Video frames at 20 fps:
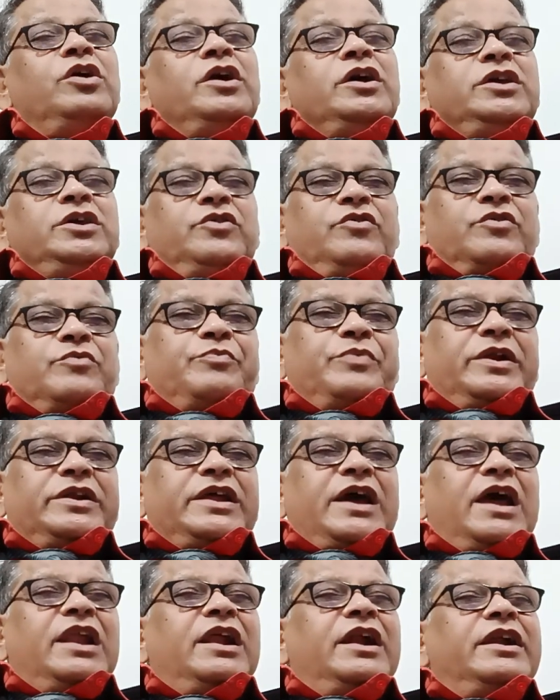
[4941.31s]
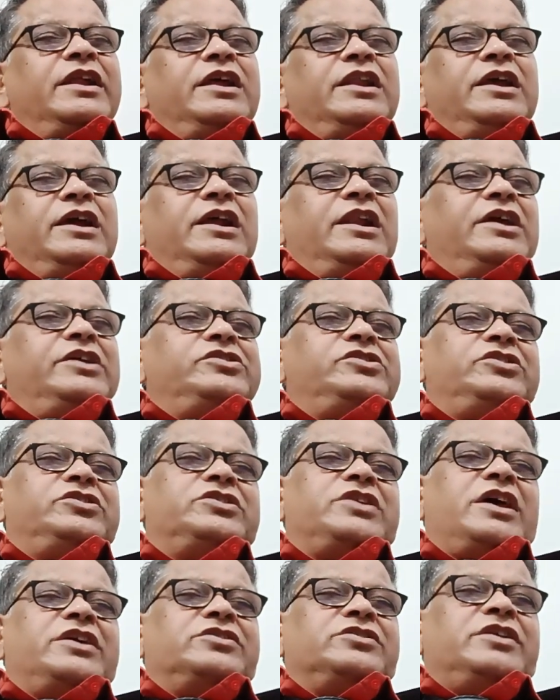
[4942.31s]
Your talent in English is
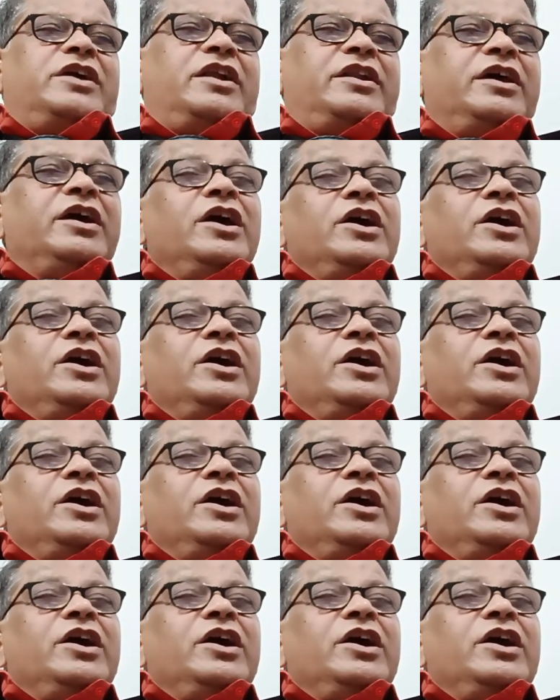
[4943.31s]
tested.